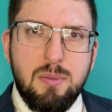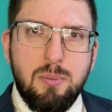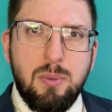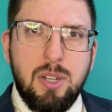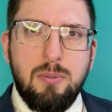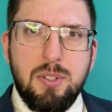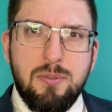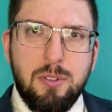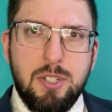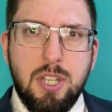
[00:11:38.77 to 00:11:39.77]
One was
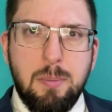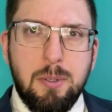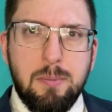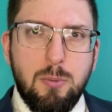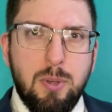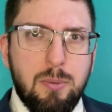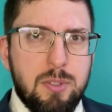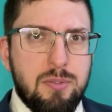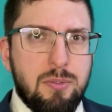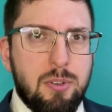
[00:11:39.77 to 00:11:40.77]
for summer, one was
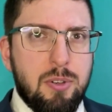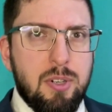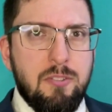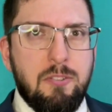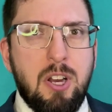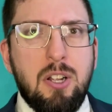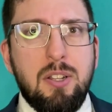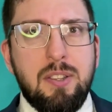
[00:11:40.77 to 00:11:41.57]
for fall,